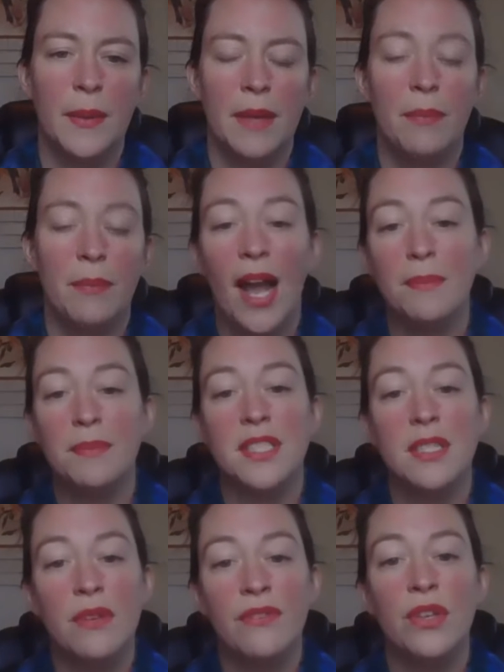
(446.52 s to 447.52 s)
And perhaps
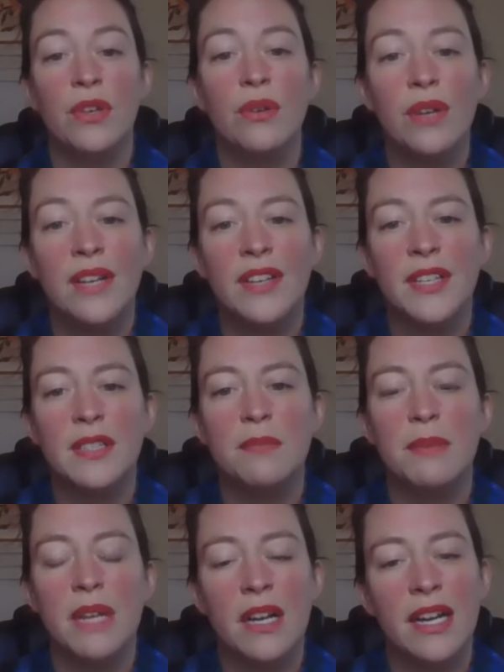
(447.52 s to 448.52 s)
some of you have
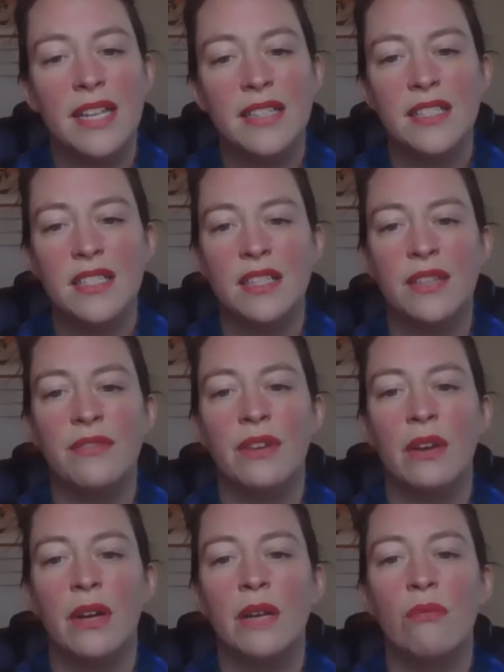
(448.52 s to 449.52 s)
experienced the
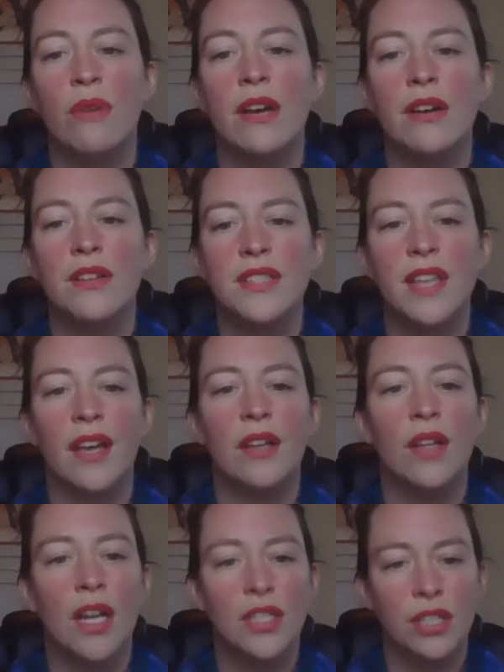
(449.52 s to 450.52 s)
very real
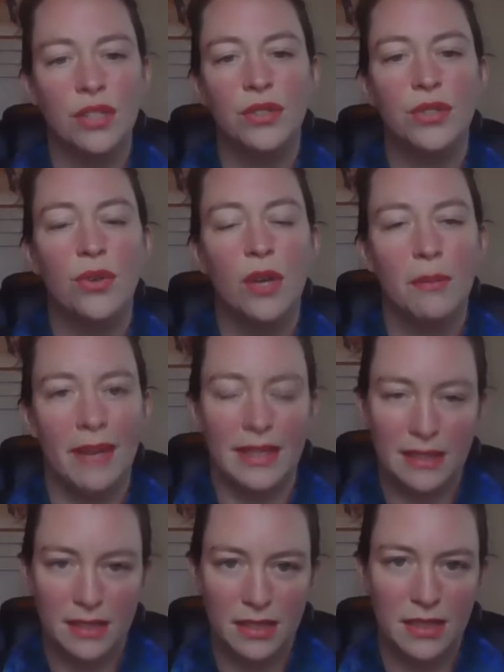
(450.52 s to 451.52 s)
psychological
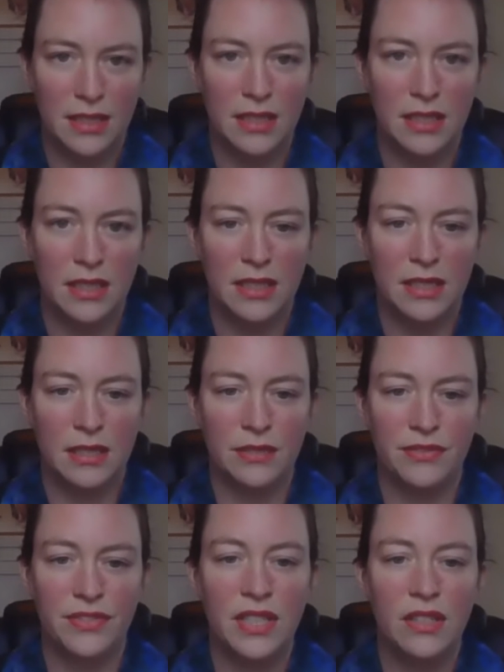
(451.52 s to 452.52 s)
torment of
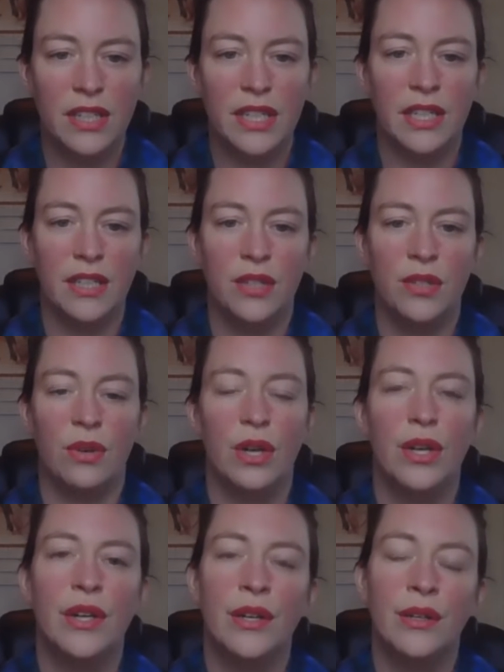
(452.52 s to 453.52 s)
fearing
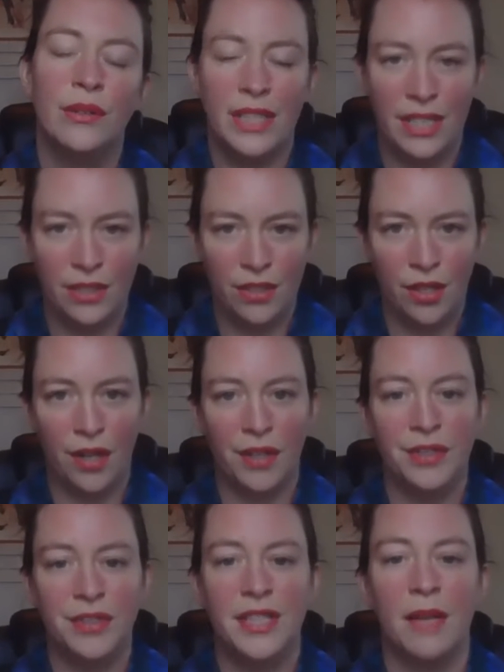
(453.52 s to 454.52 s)
your own
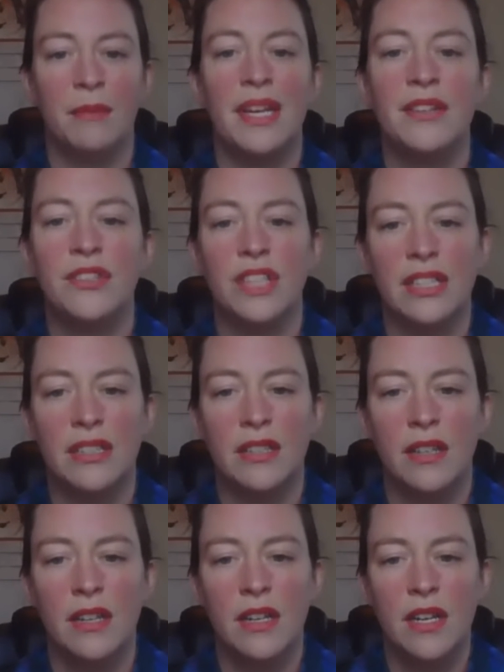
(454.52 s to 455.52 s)
eternal damnation.
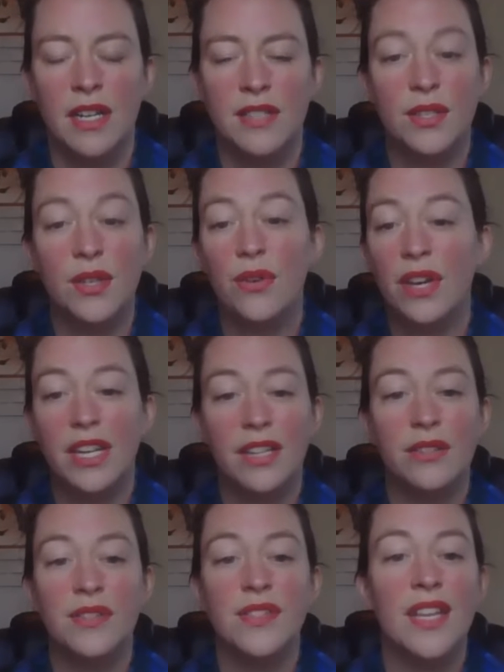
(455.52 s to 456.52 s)
And so you can
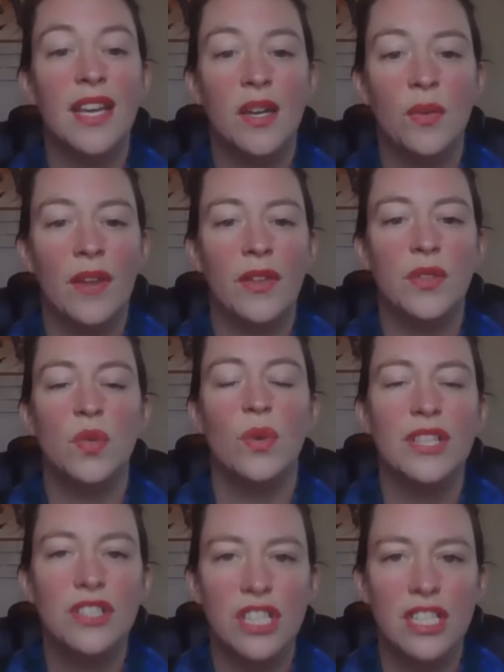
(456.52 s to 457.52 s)
understand why those
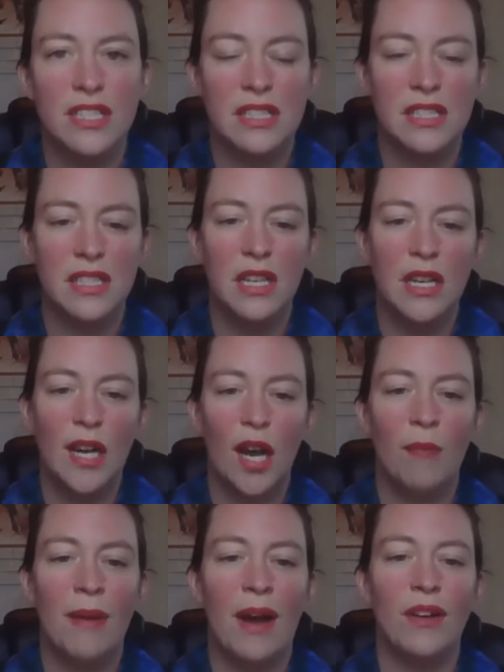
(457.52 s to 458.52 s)
questions
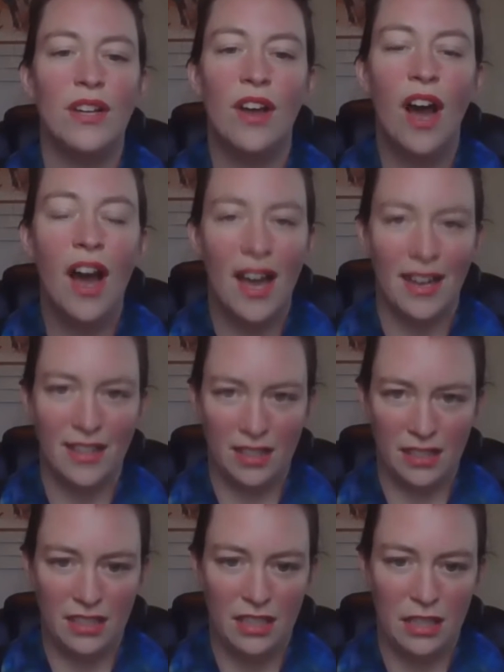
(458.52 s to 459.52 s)
about God
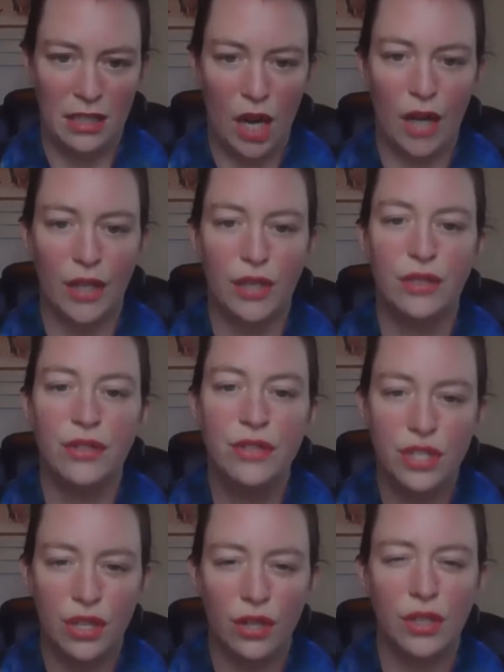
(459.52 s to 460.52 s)
are
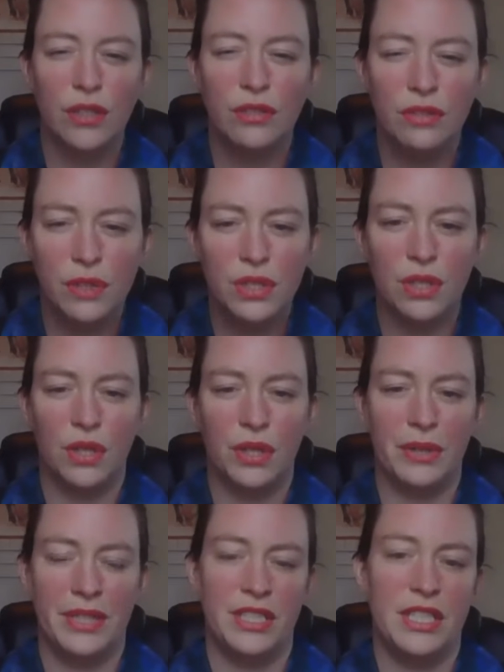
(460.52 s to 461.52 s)
crucial, crucial
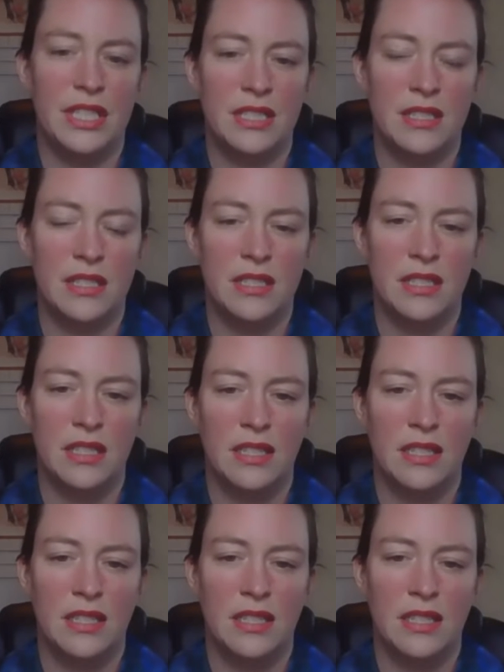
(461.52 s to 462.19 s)
questions